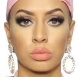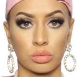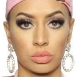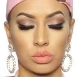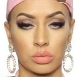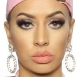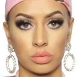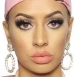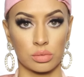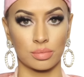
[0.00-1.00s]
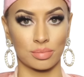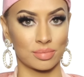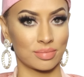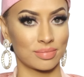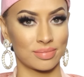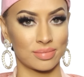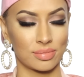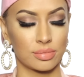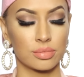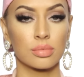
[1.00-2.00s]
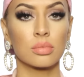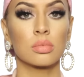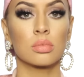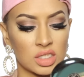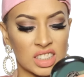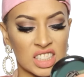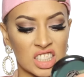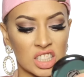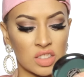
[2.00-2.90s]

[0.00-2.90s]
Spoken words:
Nothing is said.